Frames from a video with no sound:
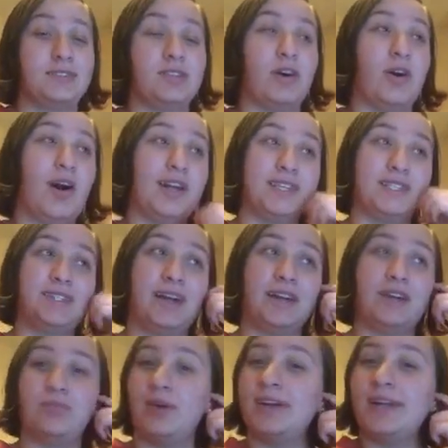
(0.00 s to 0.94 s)
So I
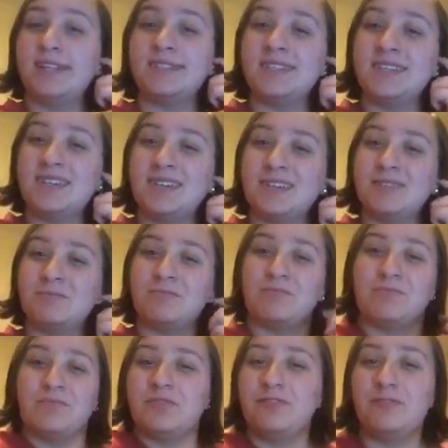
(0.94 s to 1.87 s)
decided, why not sing it
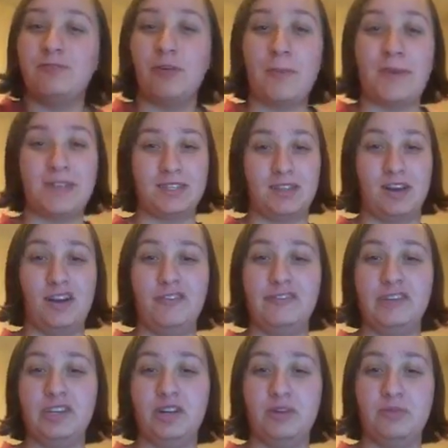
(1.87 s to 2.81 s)
for
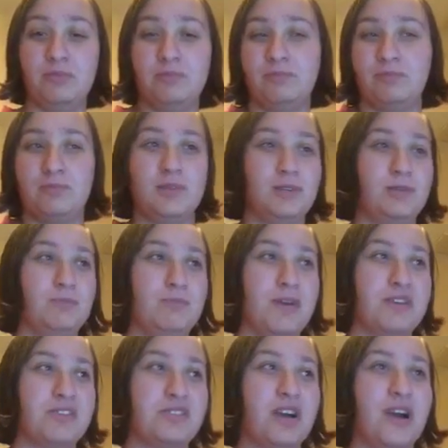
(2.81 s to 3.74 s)
myself, you know,
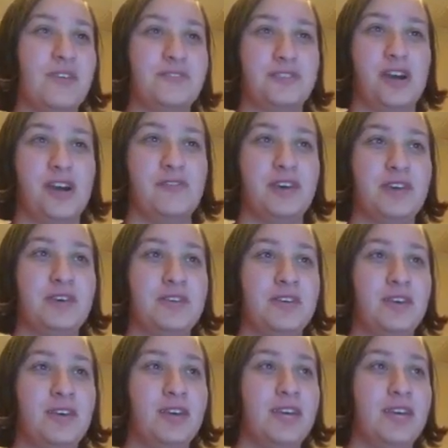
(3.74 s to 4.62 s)
make a cover of it.